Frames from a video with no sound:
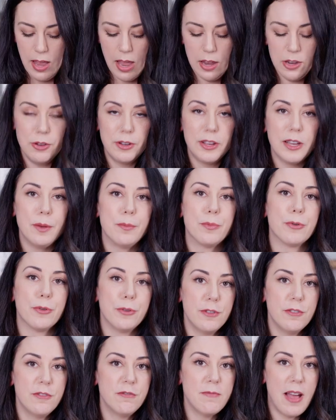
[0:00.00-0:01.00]
and you can
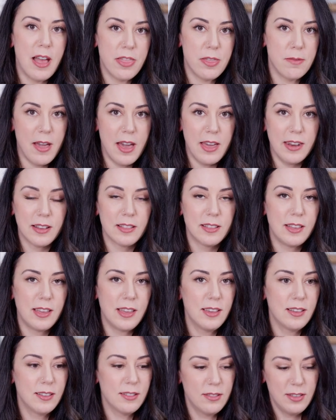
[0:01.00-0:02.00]
prove
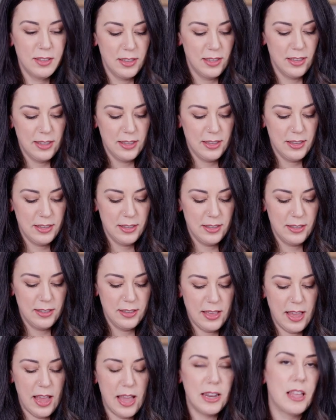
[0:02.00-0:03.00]
mathematically
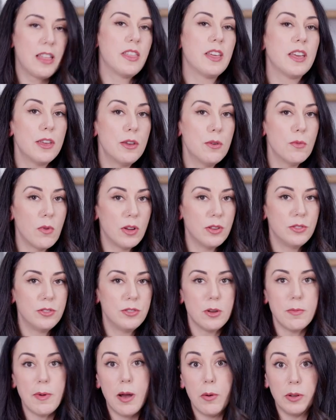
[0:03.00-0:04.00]
anything you want
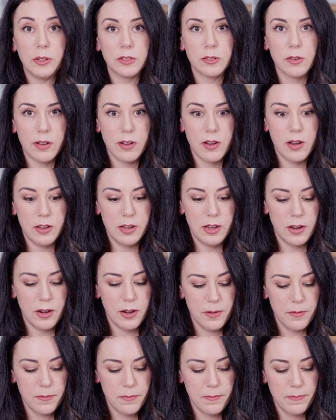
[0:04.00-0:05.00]
to about what's going on
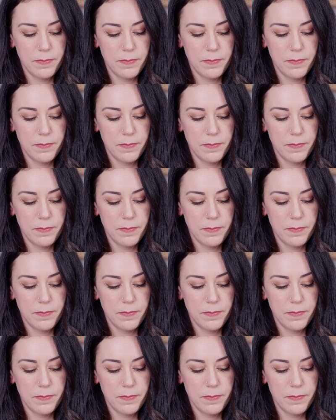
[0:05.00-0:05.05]
here.